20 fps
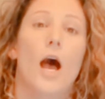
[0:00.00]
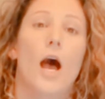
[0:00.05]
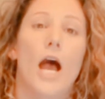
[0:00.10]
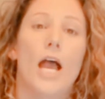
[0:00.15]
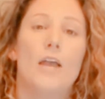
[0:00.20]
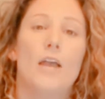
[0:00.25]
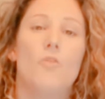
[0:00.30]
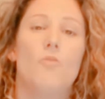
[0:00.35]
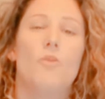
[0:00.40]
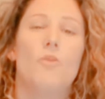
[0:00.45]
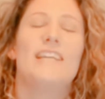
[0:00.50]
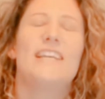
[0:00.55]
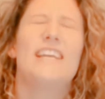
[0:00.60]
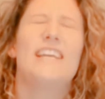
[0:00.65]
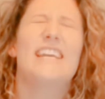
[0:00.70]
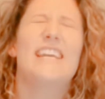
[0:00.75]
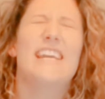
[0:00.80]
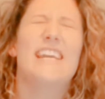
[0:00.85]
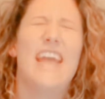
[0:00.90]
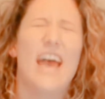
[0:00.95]
I would
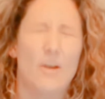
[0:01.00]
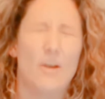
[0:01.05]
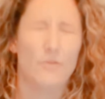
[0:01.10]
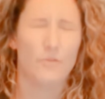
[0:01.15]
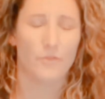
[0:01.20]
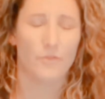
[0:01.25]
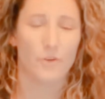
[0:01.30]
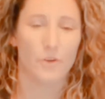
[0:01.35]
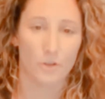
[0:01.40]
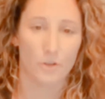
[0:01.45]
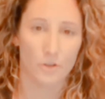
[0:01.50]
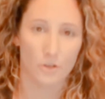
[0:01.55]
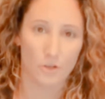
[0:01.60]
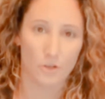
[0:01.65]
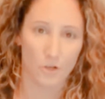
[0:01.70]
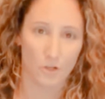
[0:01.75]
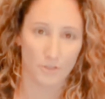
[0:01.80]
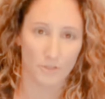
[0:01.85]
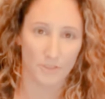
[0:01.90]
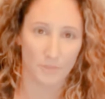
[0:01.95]
never
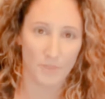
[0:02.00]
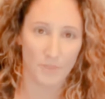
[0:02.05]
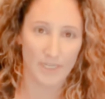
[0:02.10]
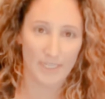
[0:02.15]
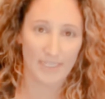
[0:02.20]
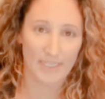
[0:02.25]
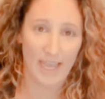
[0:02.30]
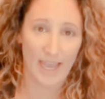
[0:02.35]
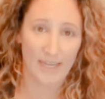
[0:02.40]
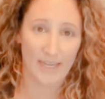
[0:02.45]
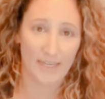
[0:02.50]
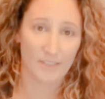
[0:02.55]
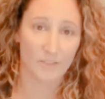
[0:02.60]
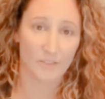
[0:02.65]
call somebody daddy,